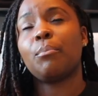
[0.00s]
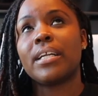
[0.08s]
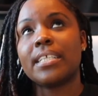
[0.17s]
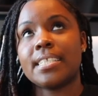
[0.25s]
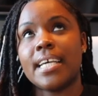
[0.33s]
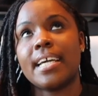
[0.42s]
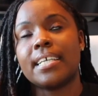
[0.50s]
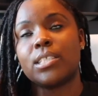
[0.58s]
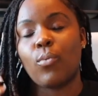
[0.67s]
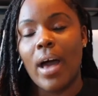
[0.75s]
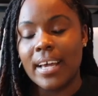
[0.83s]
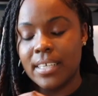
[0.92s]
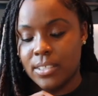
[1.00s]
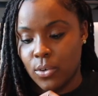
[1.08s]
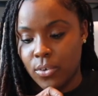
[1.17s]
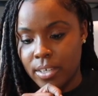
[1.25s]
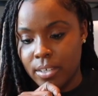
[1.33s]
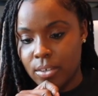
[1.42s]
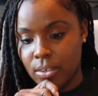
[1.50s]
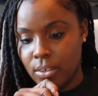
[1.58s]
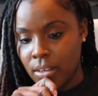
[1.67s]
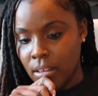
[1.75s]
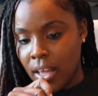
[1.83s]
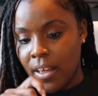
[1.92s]
going to say is why it's so
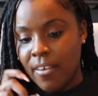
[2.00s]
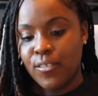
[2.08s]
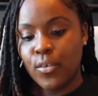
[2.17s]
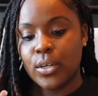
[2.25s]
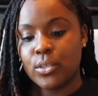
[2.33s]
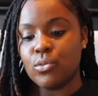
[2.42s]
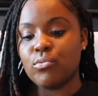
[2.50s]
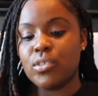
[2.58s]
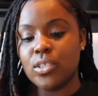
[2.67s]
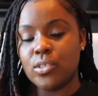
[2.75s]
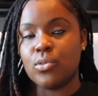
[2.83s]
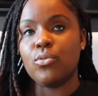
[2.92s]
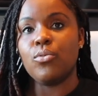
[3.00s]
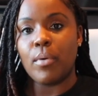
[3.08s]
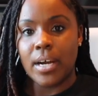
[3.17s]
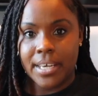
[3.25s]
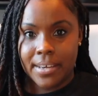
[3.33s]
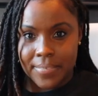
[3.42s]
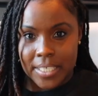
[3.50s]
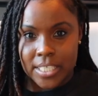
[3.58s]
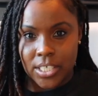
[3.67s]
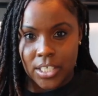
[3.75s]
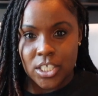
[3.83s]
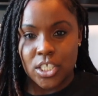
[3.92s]
critical for you to do market
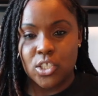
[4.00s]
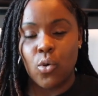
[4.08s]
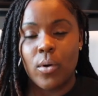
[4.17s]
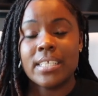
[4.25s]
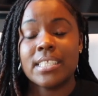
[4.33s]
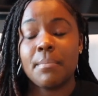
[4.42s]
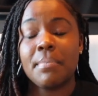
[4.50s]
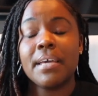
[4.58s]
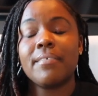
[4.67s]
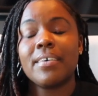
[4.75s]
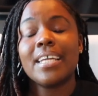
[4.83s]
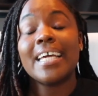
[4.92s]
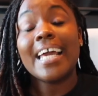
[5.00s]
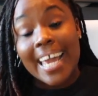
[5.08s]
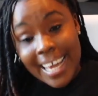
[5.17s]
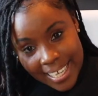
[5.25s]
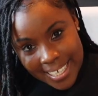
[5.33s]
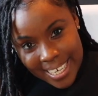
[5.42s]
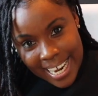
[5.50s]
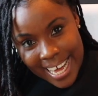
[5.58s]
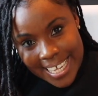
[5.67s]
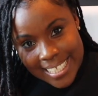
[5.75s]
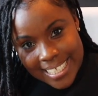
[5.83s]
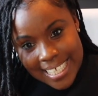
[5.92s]
research is going to be really
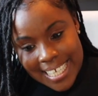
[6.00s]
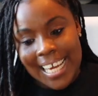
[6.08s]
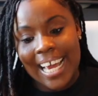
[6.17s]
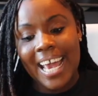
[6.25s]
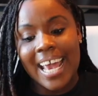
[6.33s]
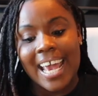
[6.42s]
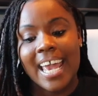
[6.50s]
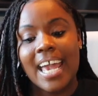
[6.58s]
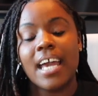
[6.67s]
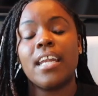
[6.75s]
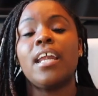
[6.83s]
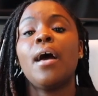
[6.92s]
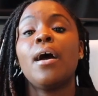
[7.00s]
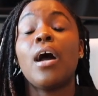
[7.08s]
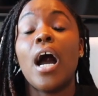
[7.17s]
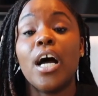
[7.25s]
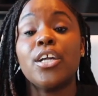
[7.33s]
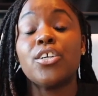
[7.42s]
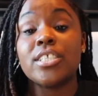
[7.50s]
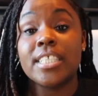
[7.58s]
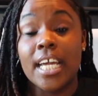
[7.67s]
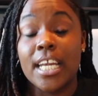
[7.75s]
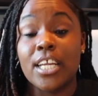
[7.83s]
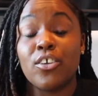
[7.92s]
analyzing and
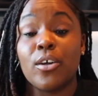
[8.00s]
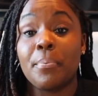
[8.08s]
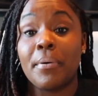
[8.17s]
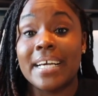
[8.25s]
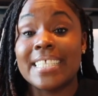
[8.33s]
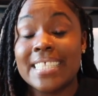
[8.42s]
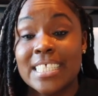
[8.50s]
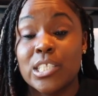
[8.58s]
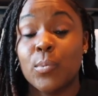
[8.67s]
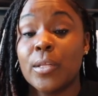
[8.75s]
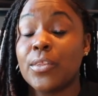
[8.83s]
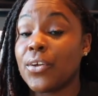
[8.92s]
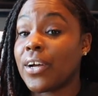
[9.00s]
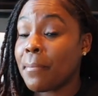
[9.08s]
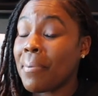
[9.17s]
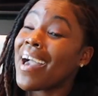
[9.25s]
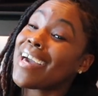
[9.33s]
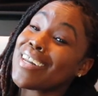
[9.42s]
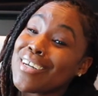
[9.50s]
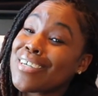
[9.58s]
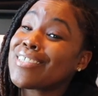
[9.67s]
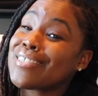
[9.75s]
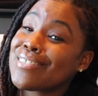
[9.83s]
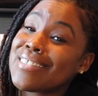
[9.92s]
understanding your prices with your
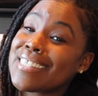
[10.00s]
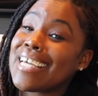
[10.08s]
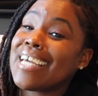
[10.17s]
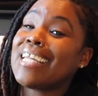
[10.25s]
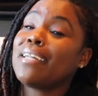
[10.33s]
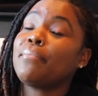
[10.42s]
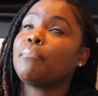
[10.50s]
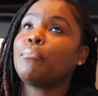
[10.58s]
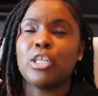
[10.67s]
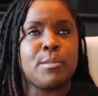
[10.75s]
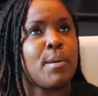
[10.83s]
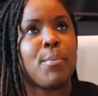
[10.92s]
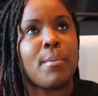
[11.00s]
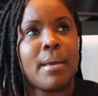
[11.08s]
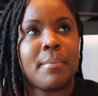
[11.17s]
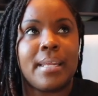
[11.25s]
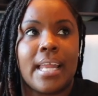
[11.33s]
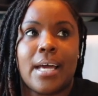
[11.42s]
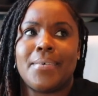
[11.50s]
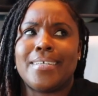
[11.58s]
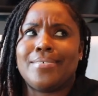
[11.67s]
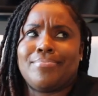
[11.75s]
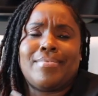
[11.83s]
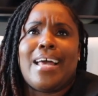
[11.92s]
competitors. And most people may be like,
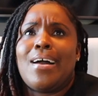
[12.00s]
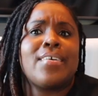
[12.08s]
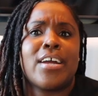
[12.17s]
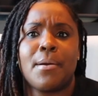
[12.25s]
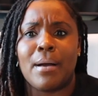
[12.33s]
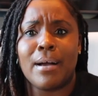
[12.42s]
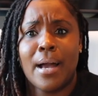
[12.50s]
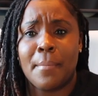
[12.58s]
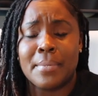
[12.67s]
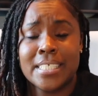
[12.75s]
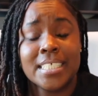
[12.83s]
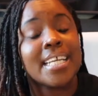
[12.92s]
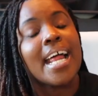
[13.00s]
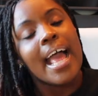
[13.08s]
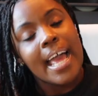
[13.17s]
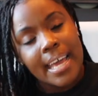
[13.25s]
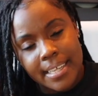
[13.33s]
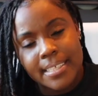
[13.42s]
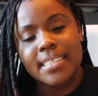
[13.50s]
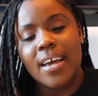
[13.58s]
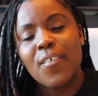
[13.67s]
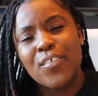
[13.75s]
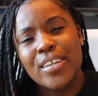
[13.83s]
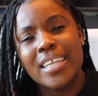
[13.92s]
well, I don't care about competition. And
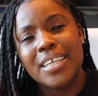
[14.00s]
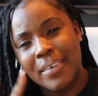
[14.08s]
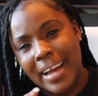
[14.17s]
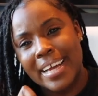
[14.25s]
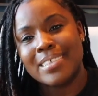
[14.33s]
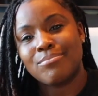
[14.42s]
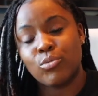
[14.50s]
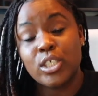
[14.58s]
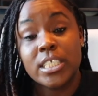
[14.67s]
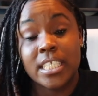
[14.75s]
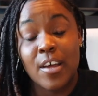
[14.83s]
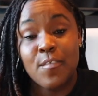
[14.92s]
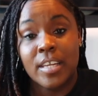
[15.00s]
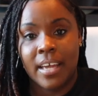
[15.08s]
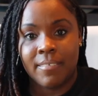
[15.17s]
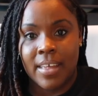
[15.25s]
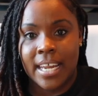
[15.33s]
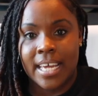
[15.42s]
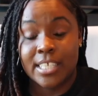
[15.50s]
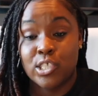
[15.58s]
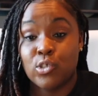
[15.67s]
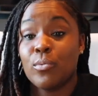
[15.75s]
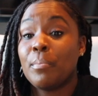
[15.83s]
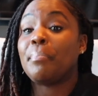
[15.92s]
definitely right, we should definitely have that
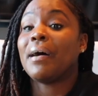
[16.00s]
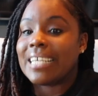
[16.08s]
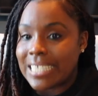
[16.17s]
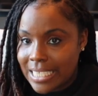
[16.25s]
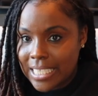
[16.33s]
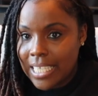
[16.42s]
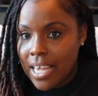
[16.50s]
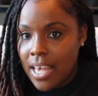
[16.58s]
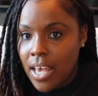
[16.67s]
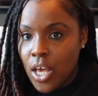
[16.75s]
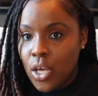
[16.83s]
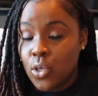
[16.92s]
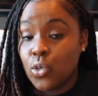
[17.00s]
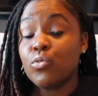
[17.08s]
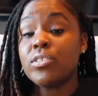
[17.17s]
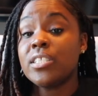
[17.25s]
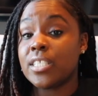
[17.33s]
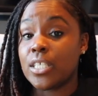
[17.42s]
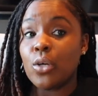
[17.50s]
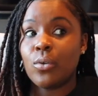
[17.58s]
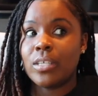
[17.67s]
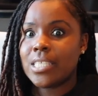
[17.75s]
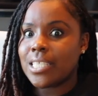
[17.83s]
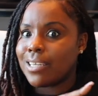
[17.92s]
attitude, but you still
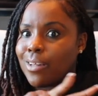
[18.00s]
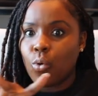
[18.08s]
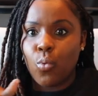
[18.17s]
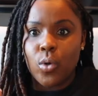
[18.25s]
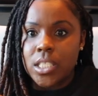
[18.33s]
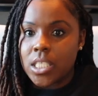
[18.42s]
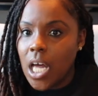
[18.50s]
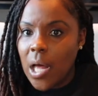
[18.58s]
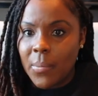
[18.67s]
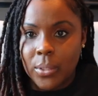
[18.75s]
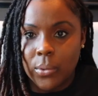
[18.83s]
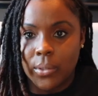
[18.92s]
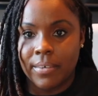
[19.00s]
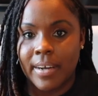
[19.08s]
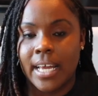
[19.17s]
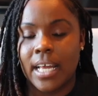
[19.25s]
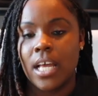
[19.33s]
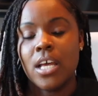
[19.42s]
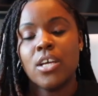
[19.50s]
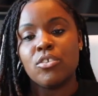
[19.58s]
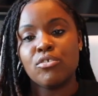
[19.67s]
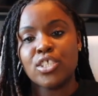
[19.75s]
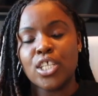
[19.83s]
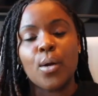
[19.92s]
need to know what's going on, right?
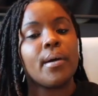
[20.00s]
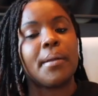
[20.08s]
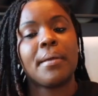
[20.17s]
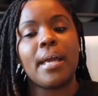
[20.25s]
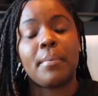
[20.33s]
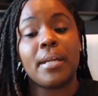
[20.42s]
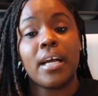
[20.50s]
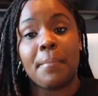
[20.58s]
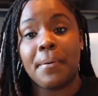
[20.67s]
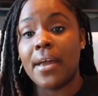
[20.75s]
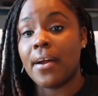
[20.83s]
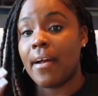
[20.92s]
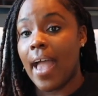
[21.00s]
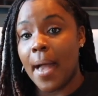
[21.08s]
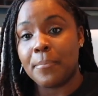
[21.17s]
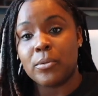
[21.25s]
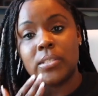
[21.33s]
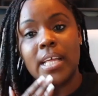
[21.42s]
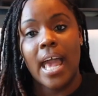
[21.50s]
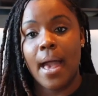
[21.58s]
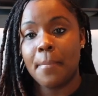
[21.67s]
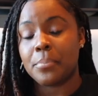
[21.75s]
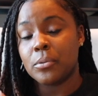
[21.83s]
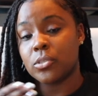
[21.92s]
You still want to be able to compare apples to
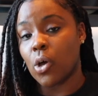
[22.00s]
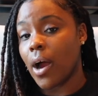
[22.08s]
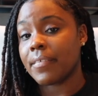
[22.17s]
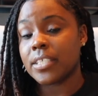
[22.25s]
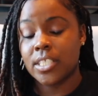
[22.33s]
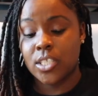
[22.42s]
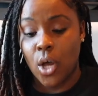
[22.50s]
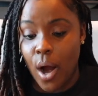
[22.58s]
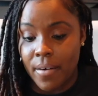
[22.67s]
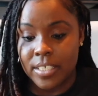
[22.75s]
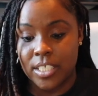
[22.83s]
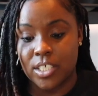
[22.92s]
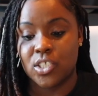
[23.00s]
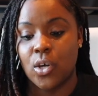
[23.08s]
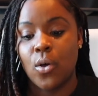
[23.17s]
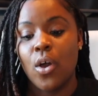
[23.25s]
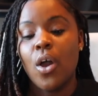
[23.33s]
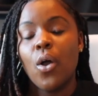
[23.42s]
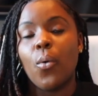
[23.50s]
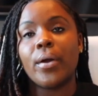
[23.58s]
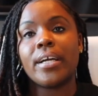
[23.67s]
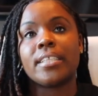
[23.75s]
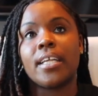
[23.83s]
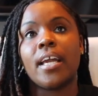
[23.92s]
apples, oranges to oranges. So when
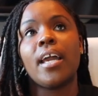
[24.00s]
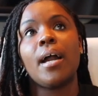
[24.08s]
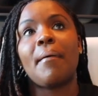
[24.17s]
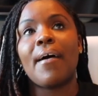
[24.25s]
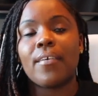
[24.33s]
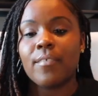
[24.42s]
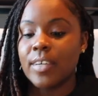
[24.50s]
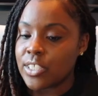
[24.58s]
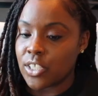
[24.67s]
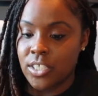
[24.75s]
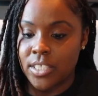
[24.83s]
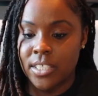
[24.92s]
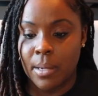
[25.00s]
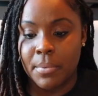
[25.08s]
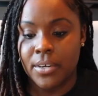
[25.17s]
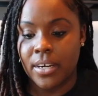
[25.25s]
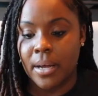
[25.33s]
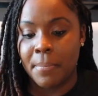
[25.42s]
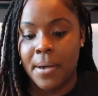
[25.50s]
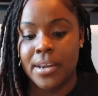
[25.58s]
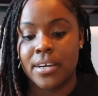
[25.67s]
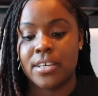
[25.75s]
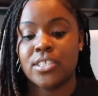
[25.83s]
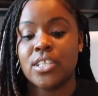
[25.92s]
you're thinking about researching some of your
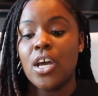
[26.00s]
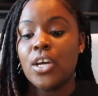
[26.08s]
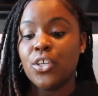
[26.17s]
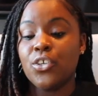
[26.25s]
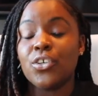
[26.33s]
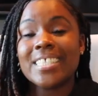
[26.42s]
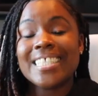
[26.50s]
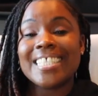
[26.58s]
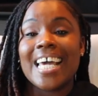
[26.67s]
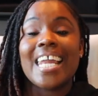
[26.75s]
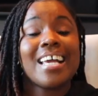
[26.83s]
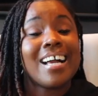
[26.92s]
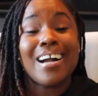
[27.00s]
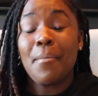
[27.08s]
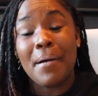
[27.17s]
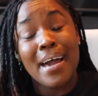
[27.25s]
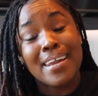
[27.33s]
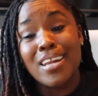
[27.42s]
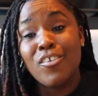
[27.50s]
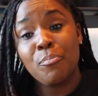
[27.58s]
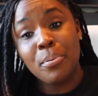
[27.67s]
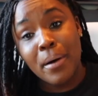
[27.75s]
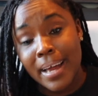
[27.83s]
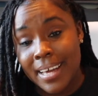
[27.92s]
competitors, you're setting a competitive
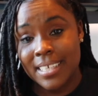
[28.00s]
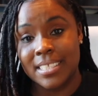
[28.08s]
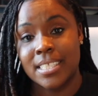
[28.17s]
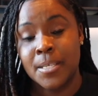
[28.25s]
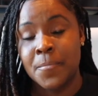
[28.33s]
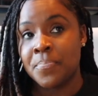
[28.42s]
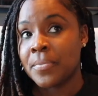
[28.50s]
price.